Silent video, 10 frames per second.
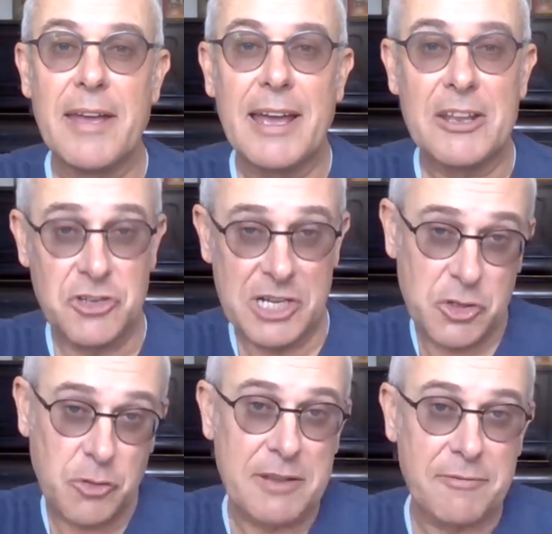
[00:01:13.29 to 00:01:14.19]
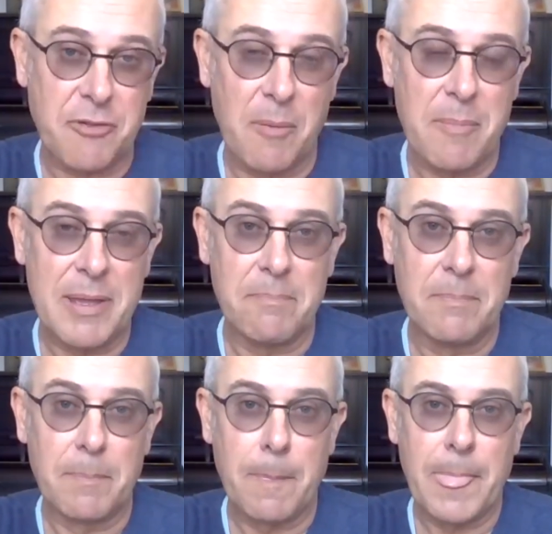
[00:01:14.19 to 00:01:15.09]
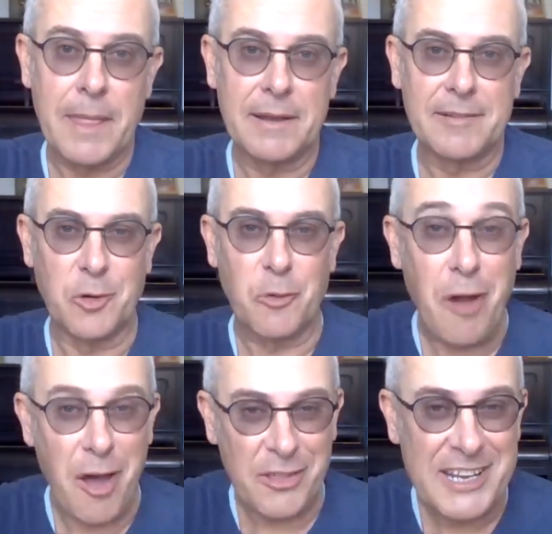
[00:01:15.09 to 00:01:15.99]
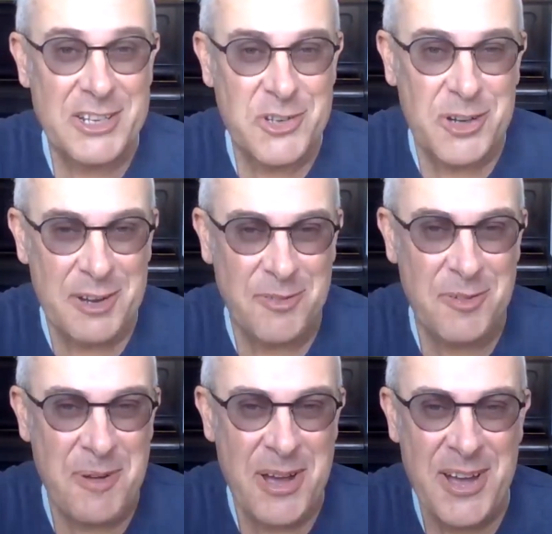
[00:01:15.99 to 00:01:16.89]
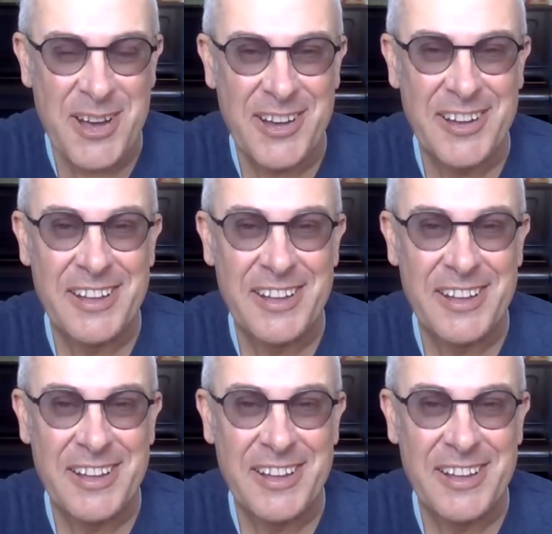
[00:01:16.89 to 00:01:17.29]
and she took it from him, or rather, he took it from her.